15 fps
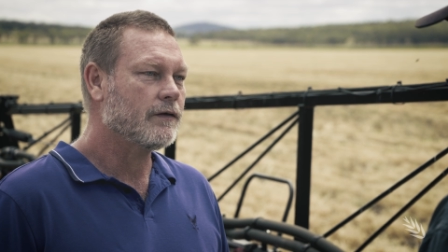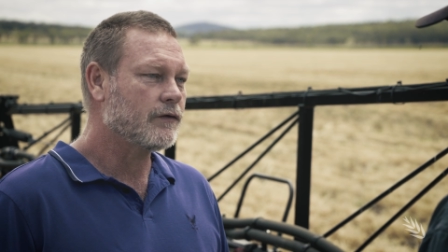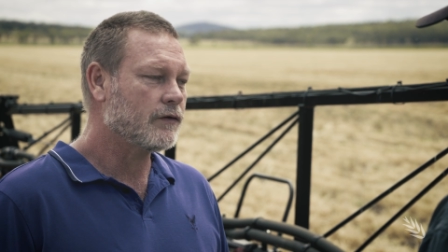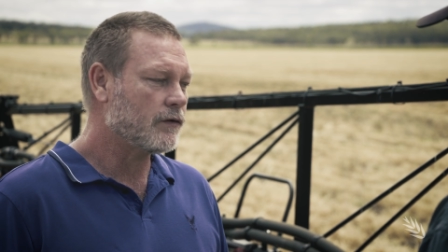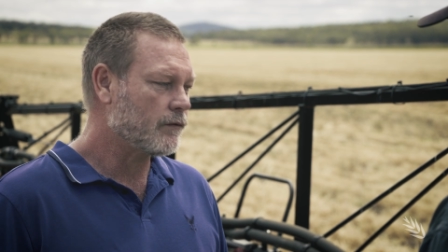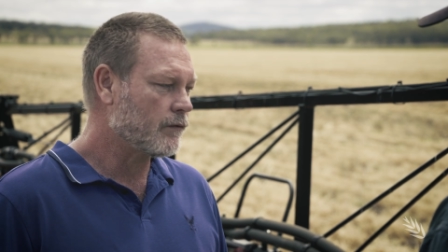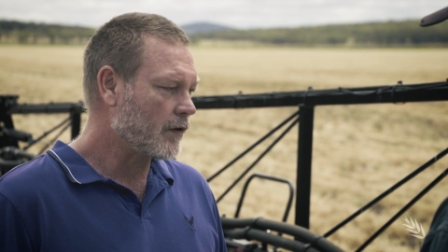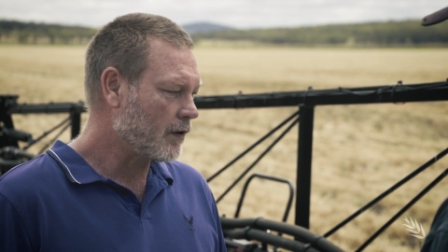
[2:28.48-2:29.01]

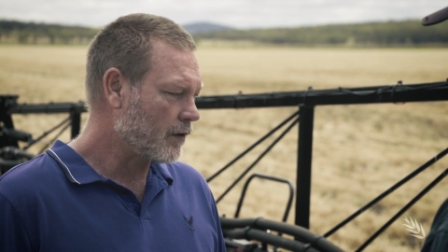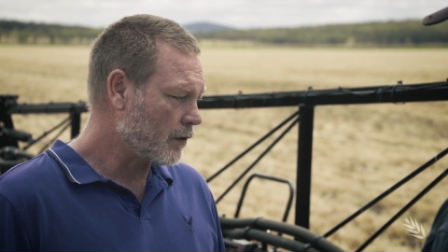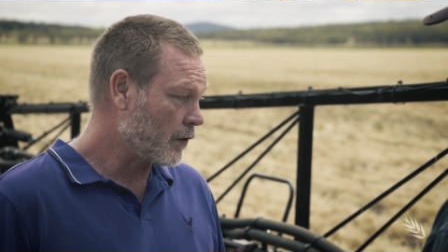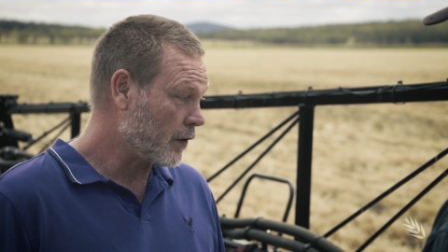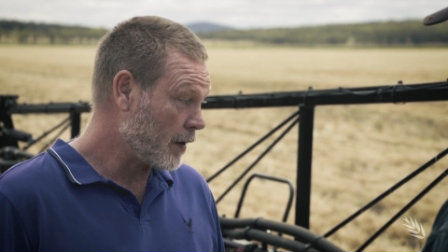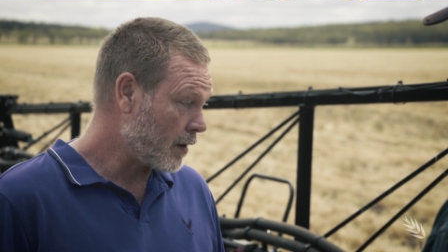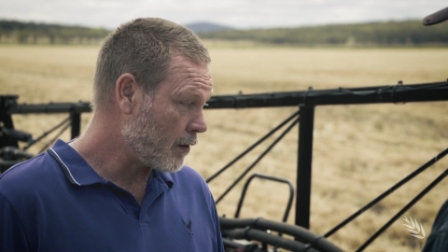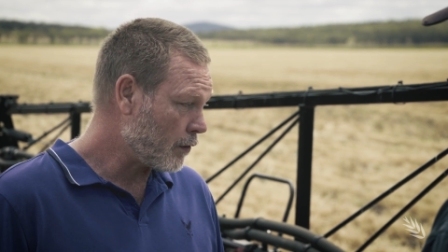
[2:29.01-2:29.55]
that you've uh, got
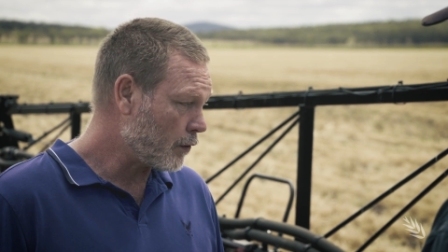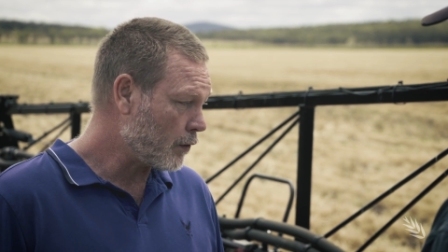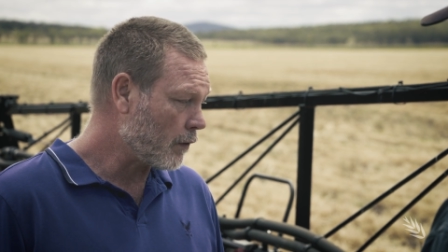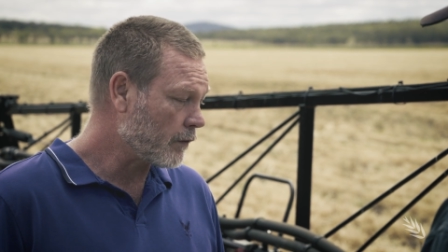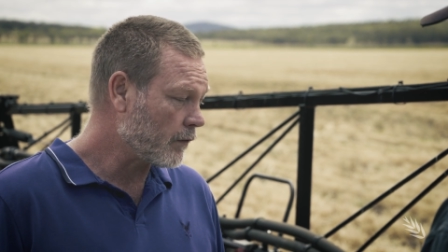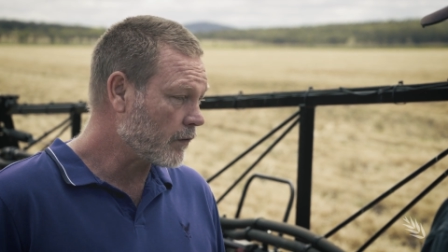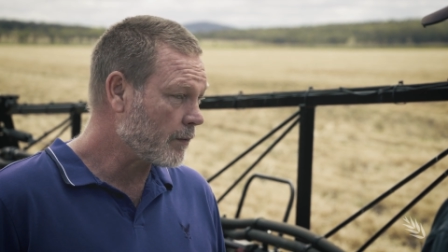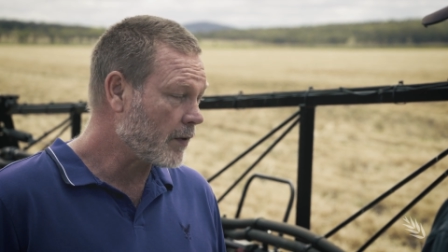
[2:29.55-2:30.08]
a narrow
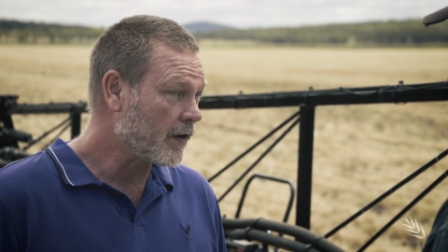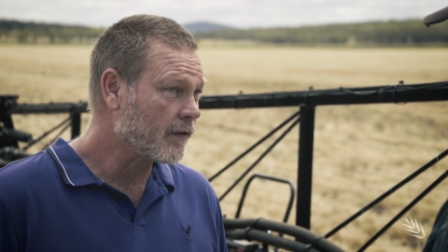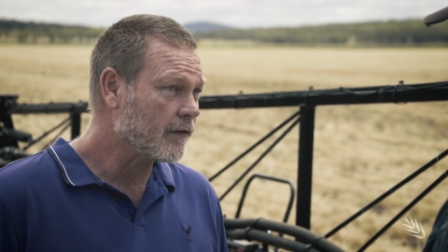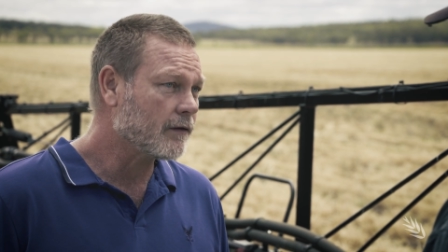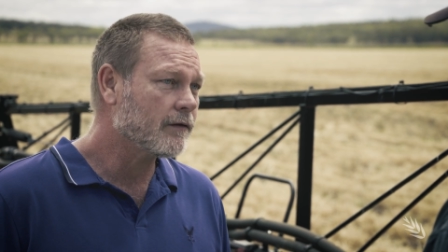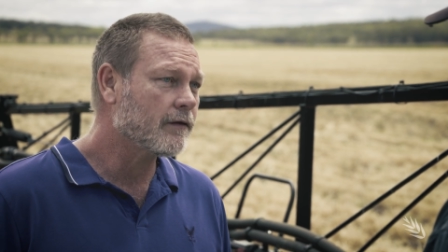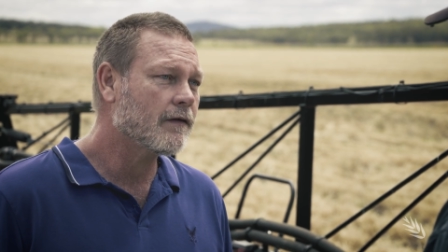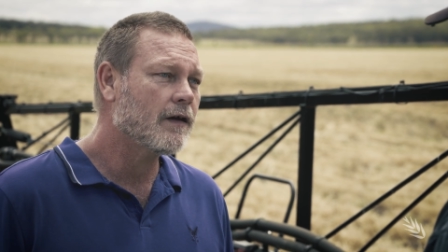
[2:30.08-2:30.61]
nozzle
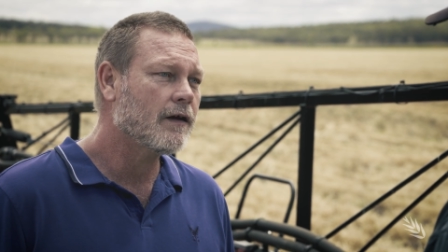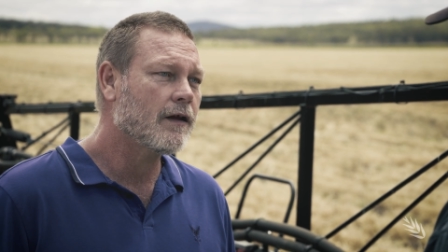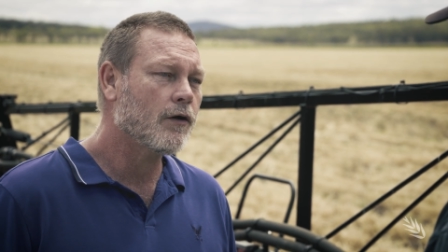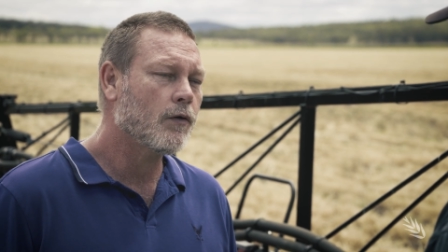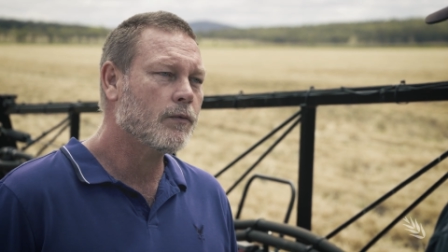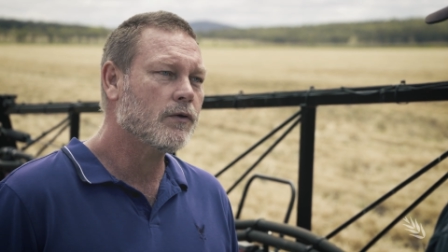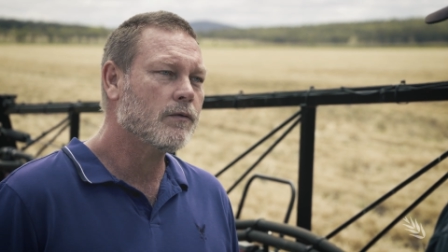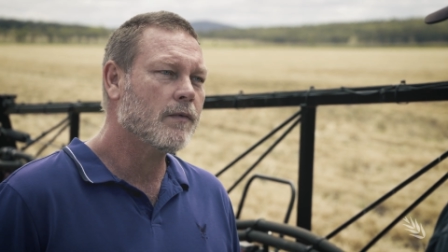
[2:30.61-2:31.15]
spacing. Does that
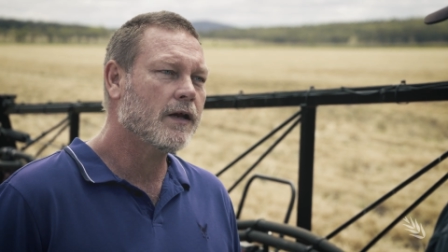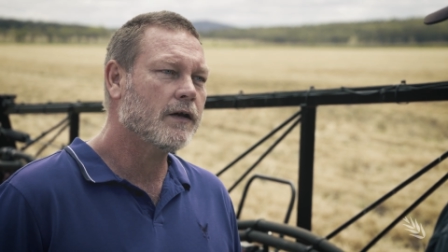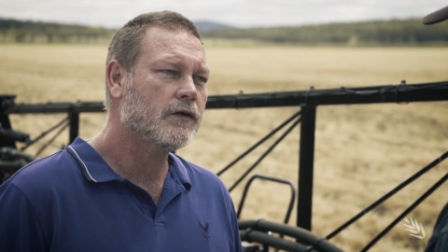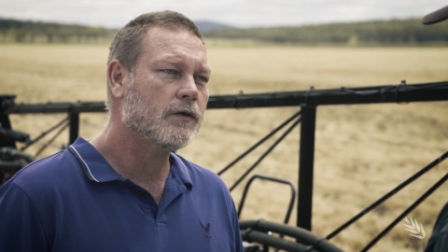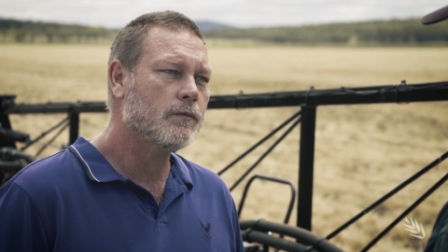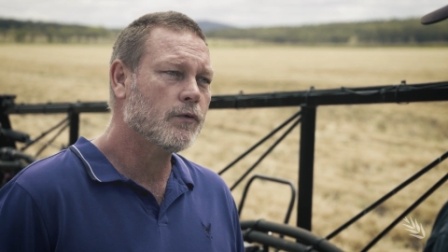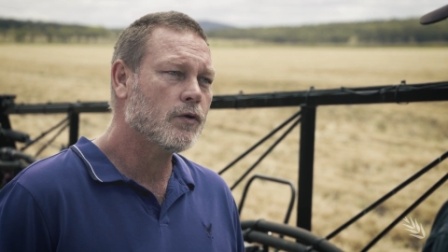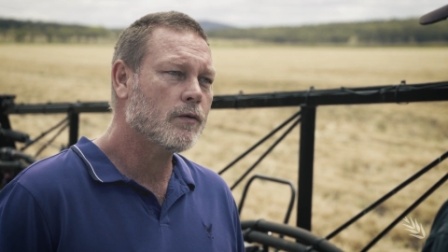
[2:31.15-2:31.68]
help you manage
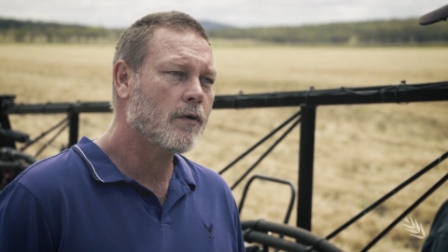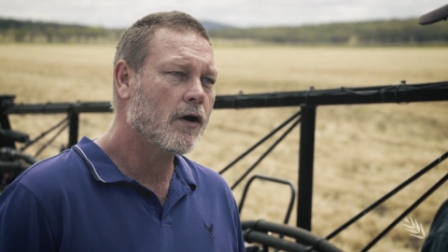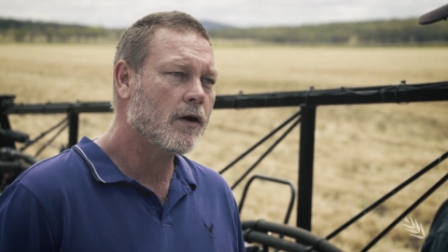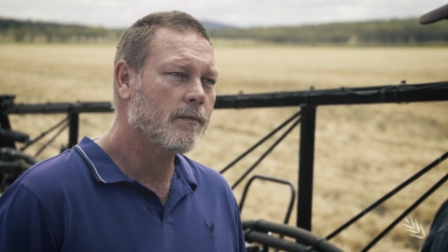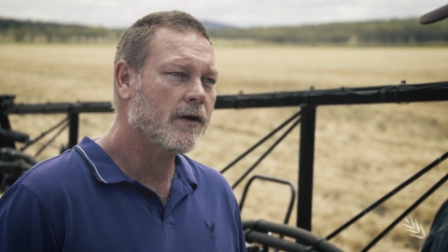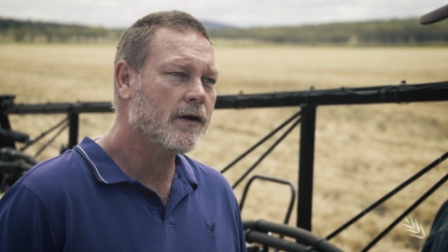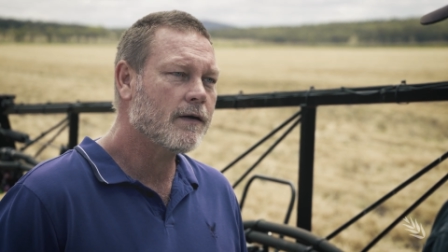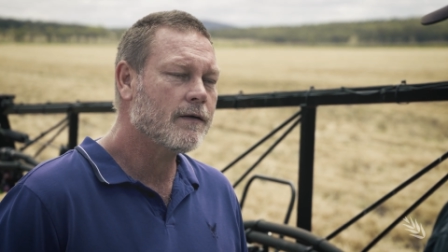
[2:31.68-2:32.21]
your boom
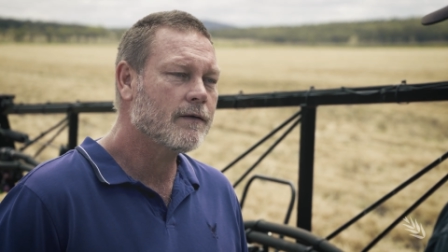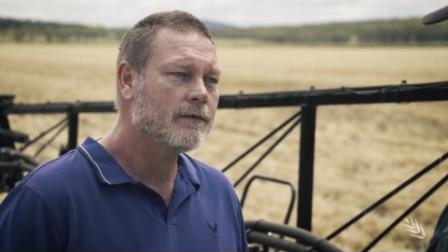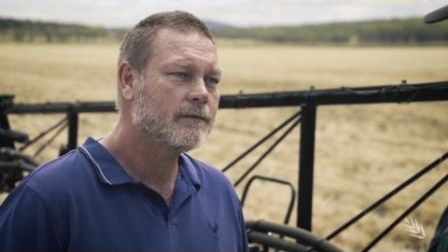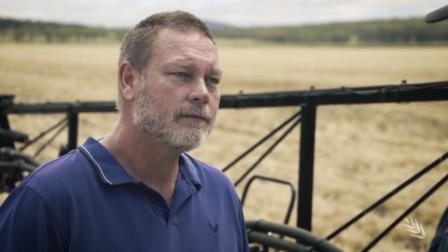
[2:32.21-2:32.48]
height better?